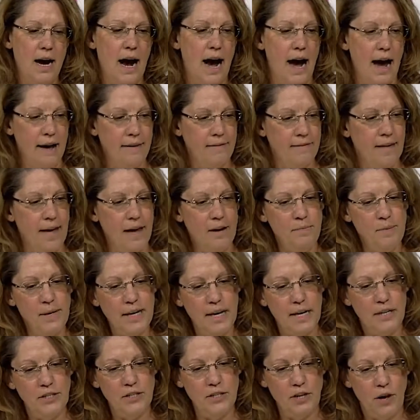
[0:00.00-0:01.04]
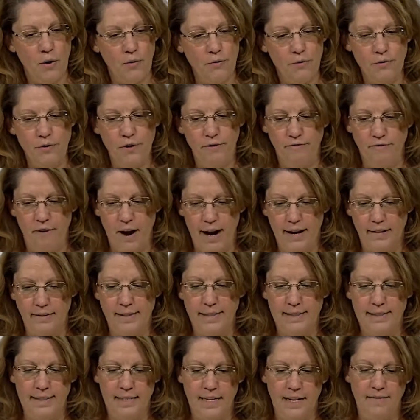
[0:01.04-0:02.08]
I then begin to go through the file
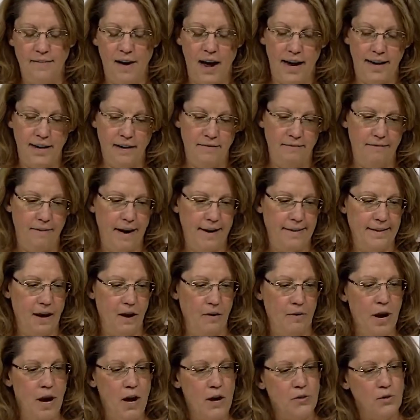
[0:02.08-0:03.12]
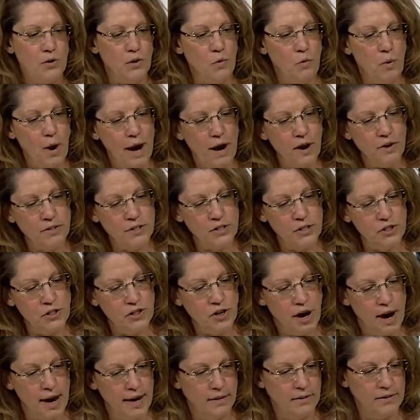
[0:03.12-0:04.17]
to see if I can find out, so where's the
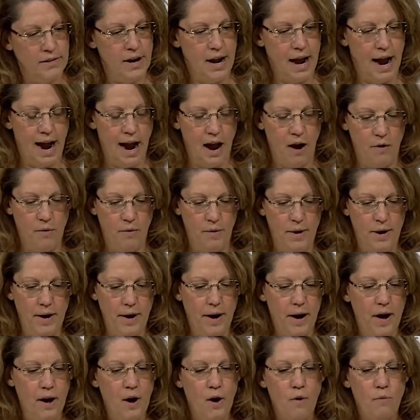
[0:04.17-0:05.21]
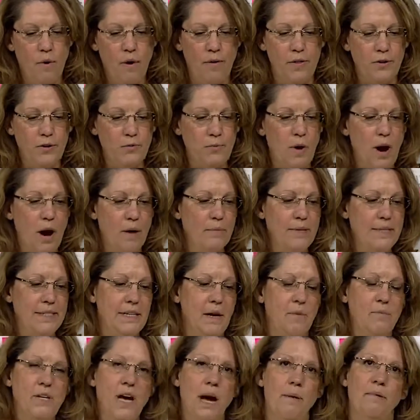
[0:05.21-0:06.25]
child now? Well, there's probably
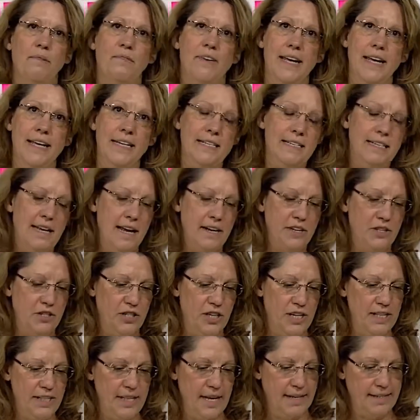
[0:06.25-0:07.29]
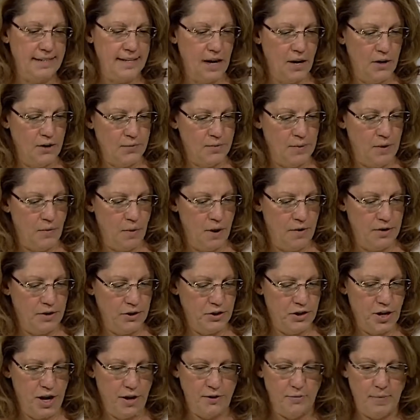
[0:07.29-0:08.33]
some type of intake sheet that tells me where this
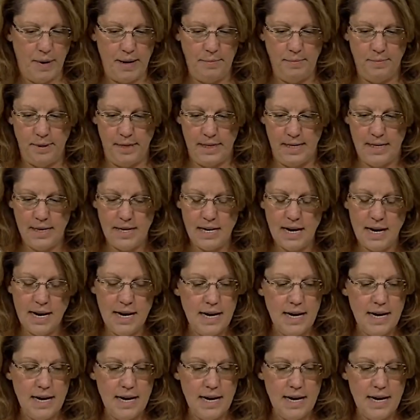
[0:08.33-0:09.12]
child might be.